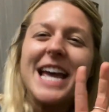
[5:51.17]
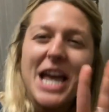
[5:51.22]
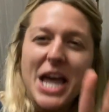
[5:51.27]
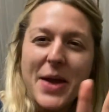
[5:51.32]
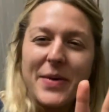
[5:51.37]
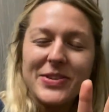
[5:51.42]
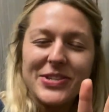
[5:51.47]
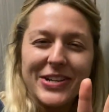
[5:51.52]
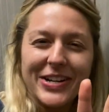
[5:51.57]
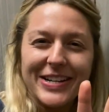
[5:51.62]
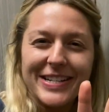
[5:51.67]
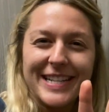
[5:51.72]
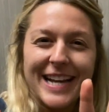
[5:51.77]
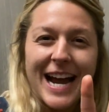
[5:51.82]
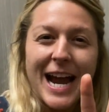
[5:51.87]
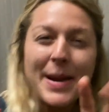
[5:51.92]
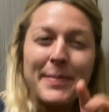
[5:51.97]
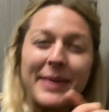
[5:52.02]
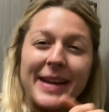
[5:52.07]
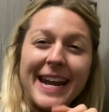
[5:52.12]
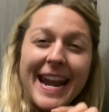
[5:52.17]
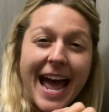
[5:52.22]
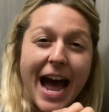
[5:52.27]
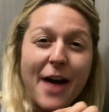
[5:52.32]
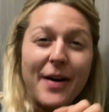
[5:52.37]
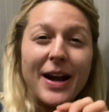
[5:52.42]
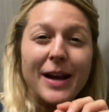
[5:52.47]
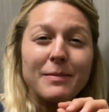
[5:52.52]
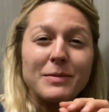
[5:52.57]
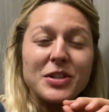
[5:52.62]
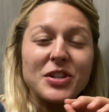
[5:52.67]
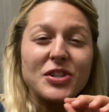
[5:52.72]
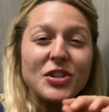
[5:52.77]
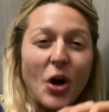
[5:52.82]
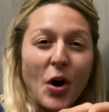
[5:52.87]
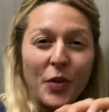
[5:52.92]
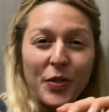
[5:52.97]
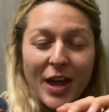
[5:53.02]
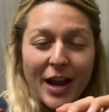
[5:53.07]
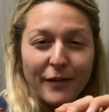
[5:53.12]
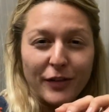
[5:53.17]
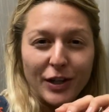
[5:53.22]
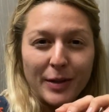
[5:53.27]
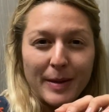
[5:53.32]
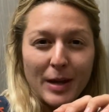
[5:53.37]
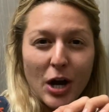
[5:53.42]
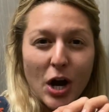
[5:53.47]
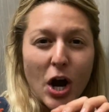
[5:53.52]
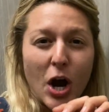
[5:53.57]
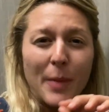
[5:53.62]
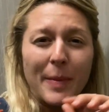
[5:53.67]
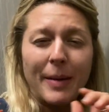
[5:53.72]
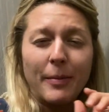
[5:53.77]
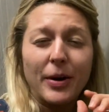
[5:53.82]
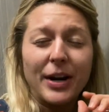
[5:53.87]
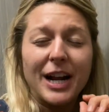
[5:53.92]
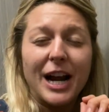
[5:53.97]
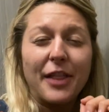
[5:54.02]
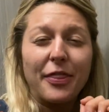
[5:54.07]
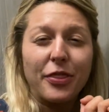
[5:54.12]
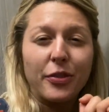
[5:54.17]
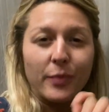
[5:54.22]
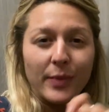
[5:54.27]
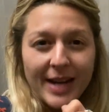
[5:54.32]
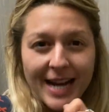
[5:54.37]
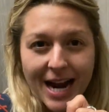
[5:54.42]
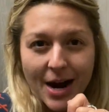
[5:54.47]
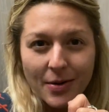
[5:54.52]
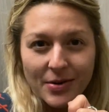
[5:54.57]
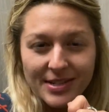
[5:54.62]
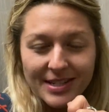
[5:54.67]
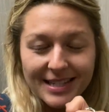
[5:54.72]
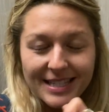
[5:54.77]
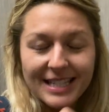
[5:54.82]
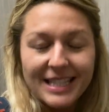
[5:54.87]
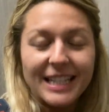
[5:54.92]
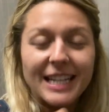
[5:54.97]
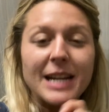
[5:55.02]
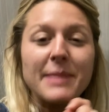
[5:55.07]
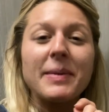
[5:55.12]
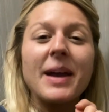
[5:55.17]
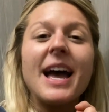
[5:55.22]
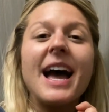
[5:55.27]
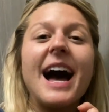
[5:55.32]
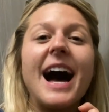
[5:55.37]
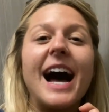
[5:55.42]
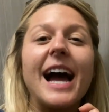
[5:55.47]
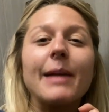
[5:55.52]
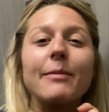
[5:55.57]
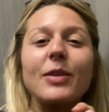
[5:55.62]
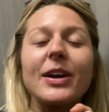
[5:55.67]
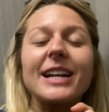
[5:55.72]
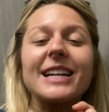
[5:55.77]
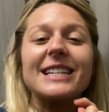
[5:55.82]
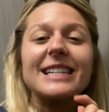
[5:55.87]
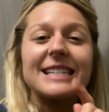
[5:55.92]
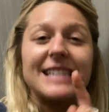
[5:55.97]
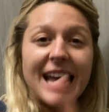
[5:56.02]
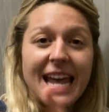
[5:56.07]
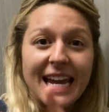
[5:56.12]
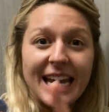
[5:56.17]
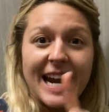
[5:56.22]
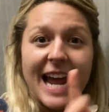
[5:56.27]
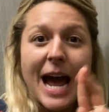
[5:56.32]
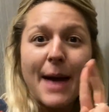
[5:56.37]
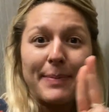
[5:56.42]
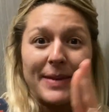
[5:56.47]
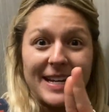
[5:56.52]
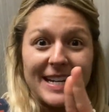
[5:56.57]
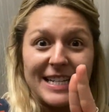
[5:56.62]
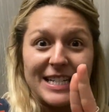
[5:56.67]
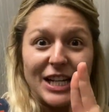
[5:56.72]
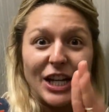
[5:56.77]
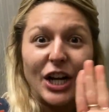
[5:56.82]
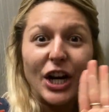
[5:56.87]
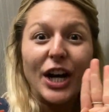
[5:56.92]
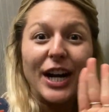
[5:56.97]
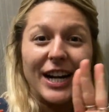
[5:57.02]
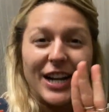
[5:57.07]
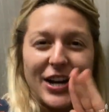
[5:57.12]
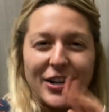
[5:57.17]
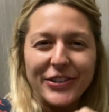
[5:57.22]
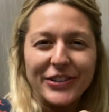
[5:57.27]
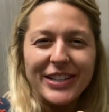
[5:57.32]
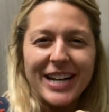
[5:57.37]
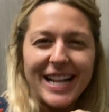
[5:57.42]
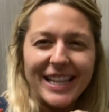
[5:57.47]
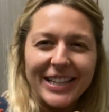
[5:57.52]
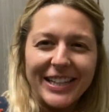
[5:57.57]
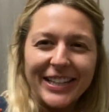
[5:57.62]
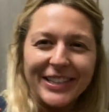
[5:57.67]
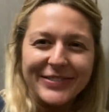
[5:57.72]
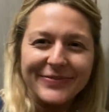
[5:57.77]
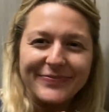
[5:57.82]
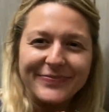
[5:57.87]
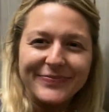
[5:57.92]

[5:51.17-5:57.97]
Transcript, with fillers: It was a good time, but now I'm so thankful to be home. I'm running on three hours of sleep. I'm ready to take a nap, eat dinner, and cuddle Lolly.